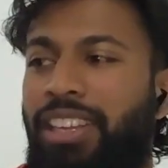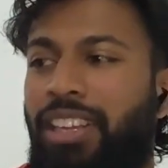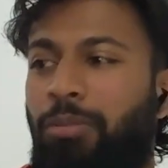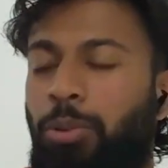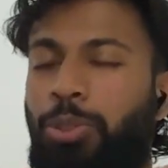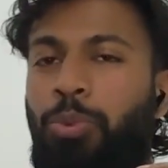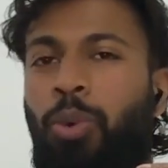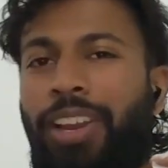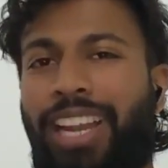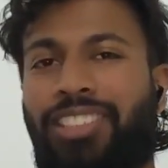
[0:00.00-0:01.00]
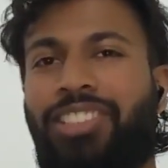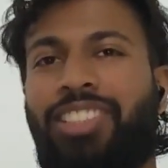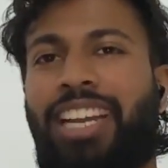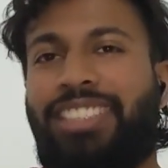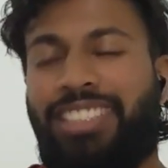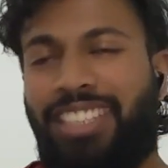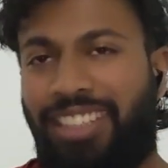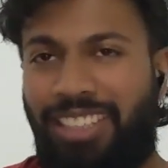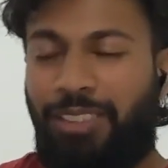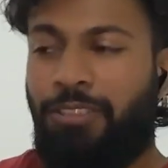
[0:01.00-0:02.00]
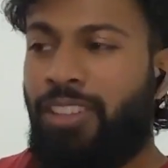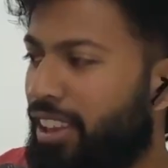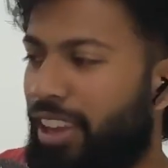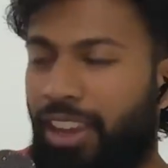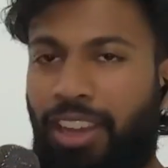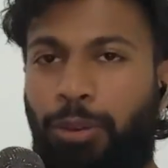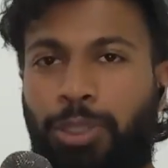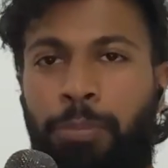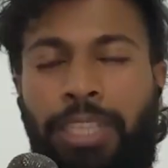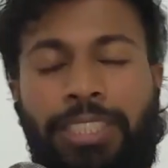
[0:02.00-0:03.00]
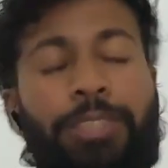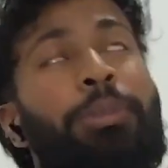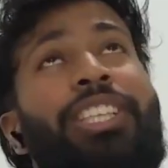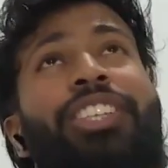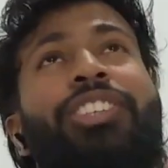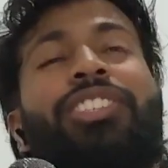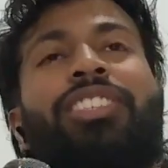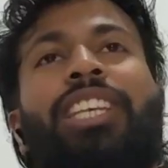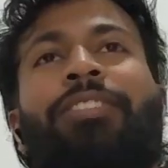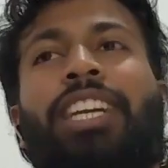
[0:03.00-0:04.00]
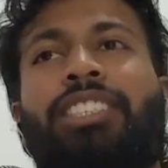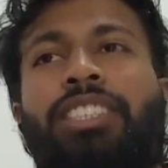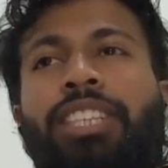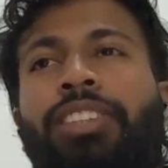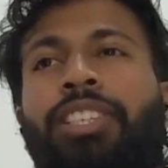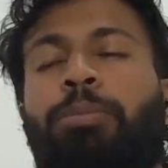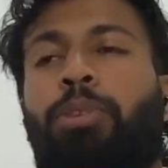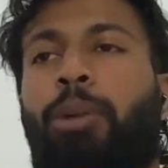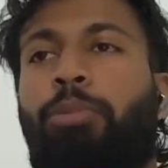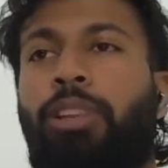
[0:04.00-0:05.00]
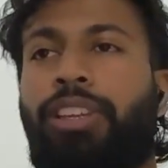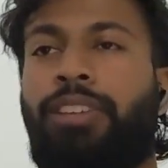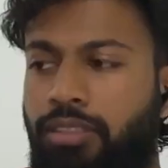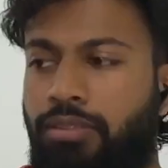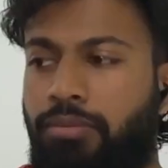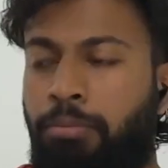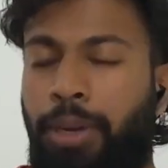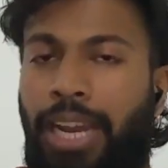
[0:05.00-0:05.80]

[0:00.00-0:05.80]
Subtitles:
We would do one exercise and then leave. It was amazing. It's been years since I've actually done this properly, but I